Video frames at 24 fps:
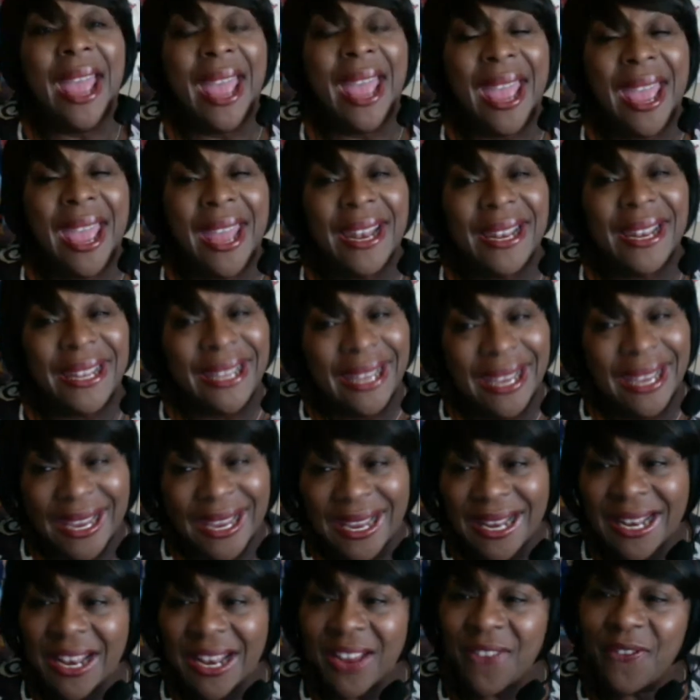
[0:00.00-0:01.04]
And
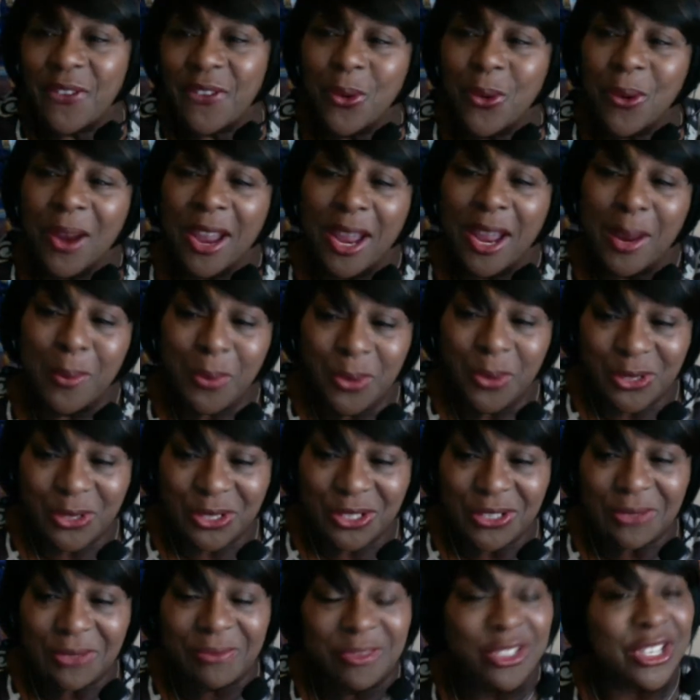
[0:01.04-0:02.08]
again, if you were able
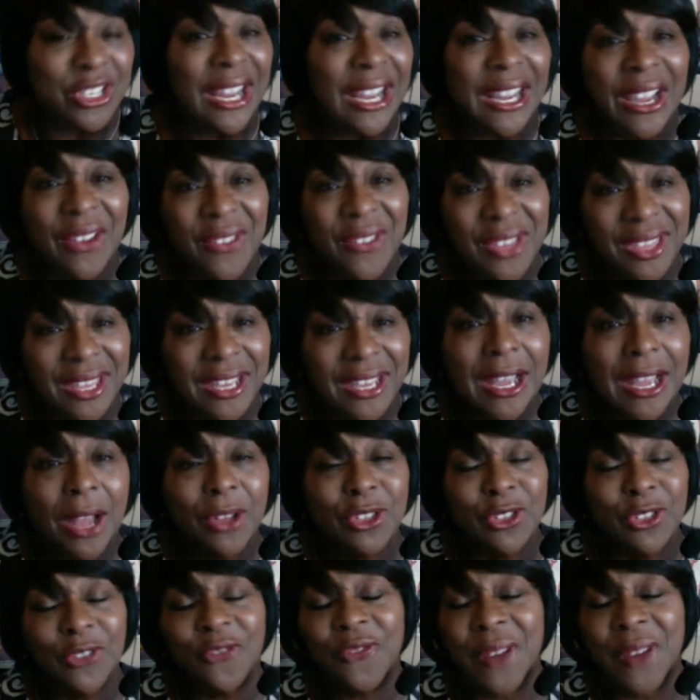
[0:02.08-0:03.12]
to check everything
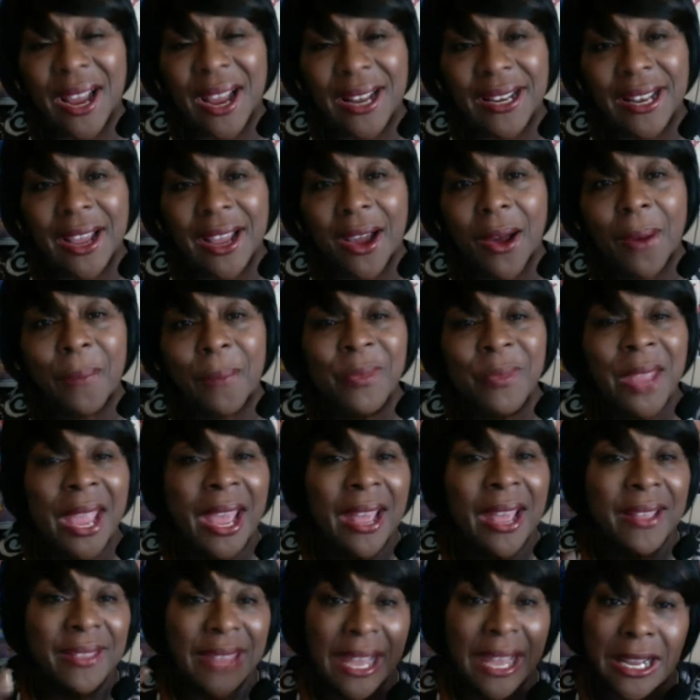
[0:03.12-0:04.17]
out, you'll find out
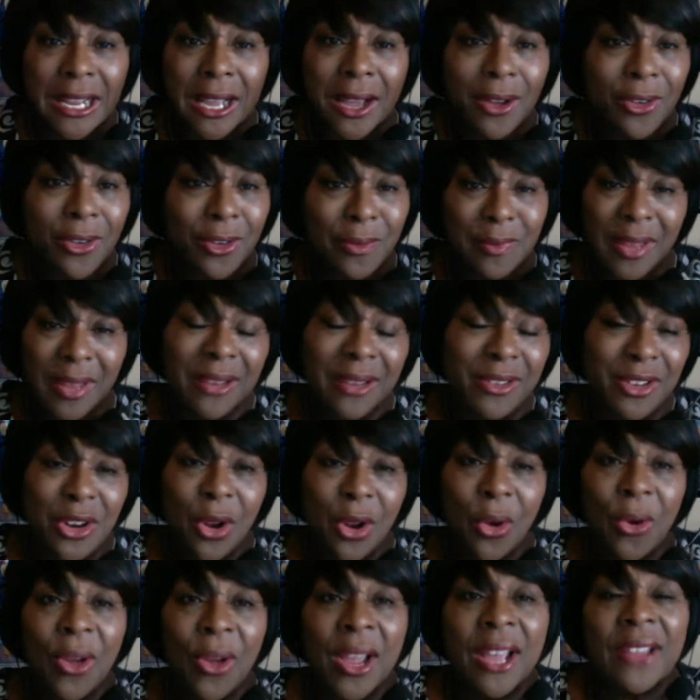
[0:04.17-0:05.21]
they had her
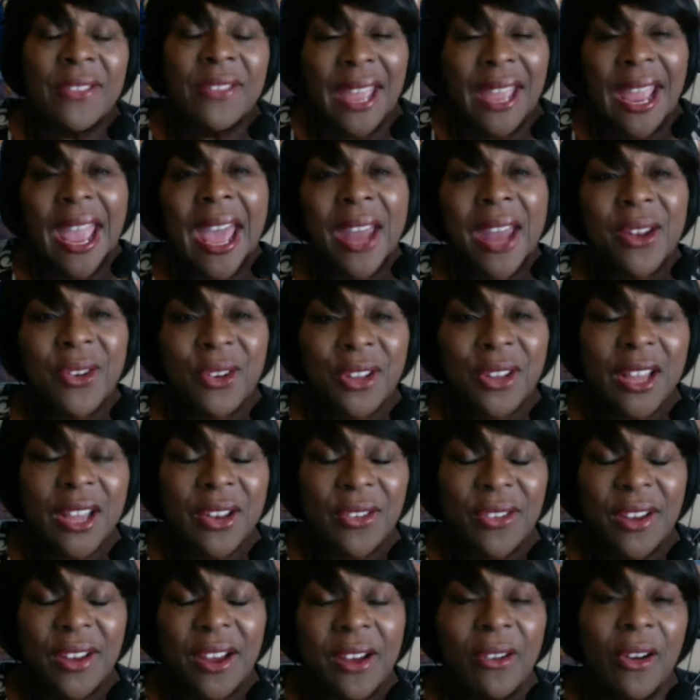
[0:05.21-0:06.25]
to cut
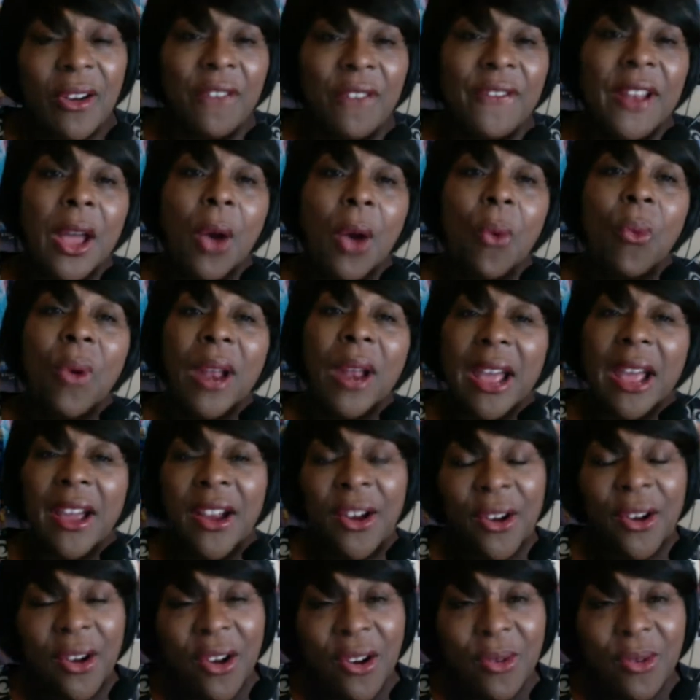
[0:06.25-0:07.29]
her hair off. Now, what I
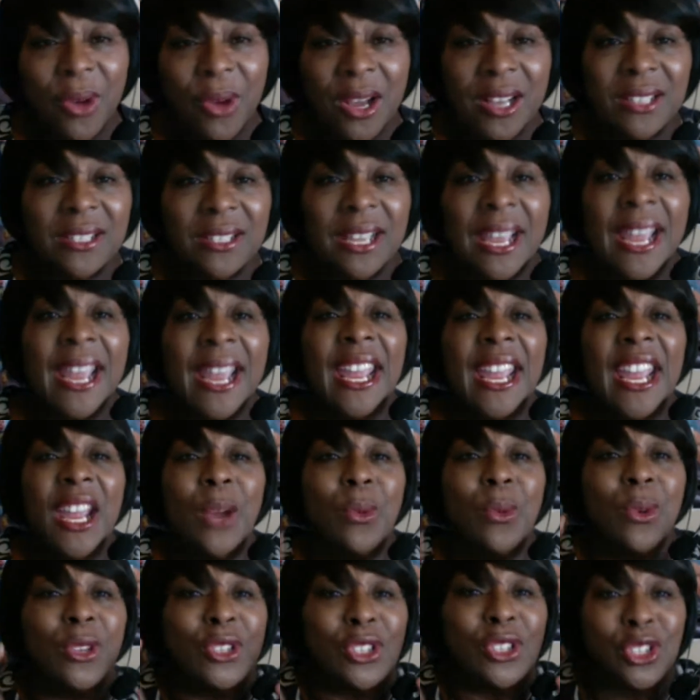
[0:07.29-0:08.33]
heard was it
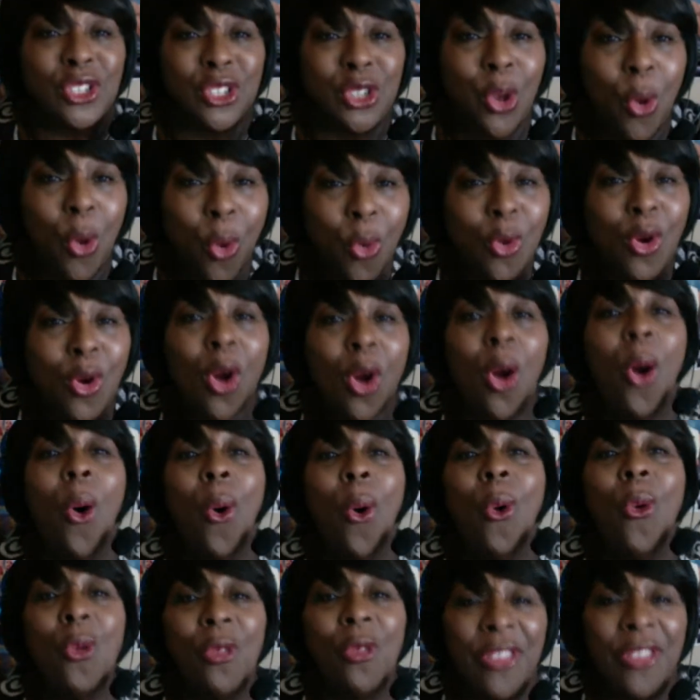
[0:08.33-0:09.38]
was so
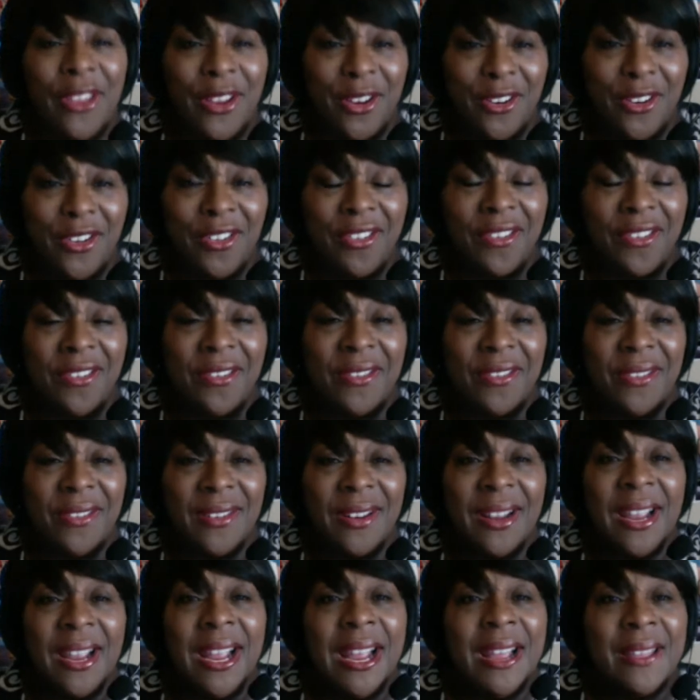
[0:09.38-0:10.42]
cold there
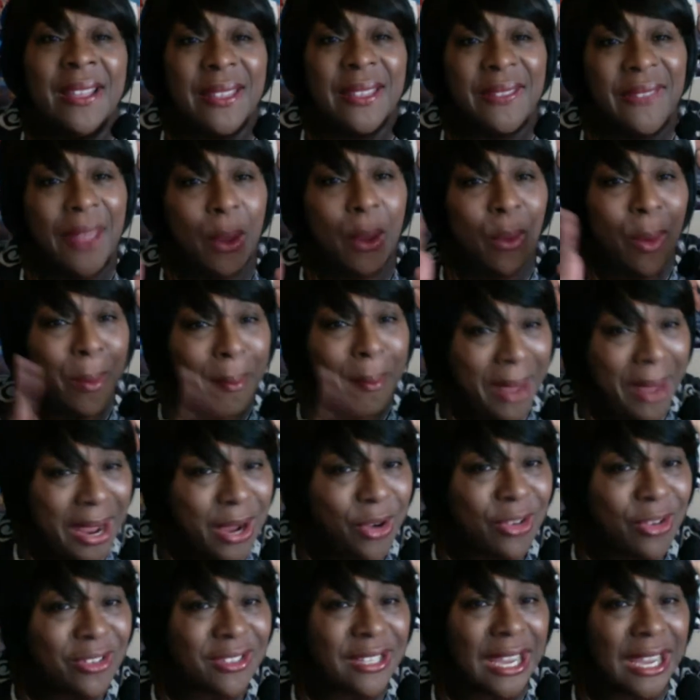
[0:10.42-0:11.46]
that they would
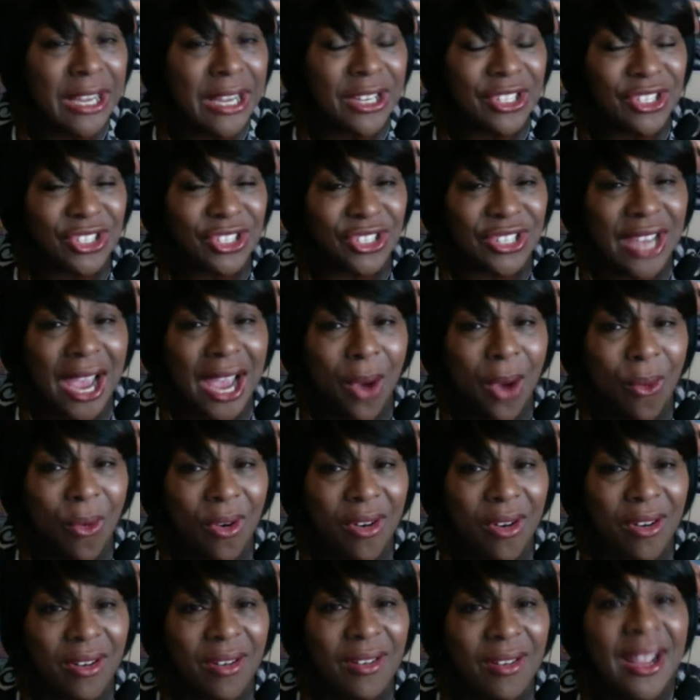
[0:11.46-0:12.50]
make her take a
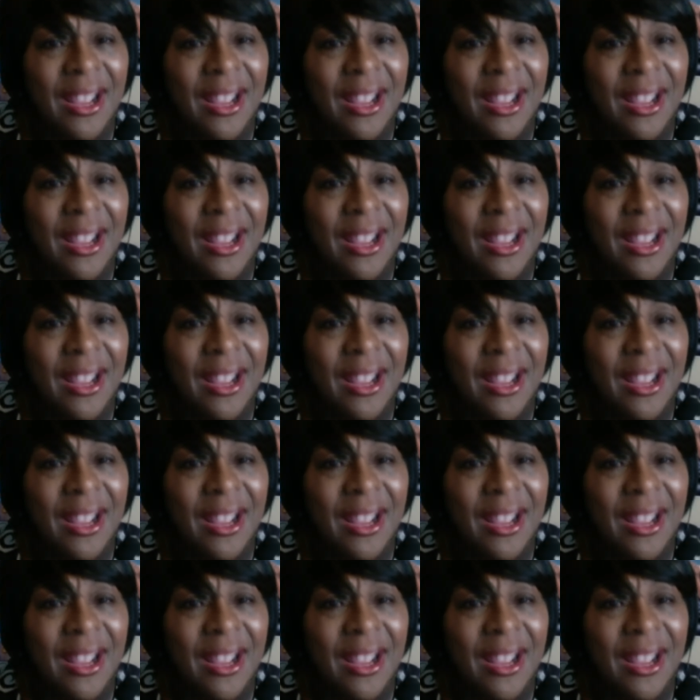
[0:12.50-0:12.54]
shower.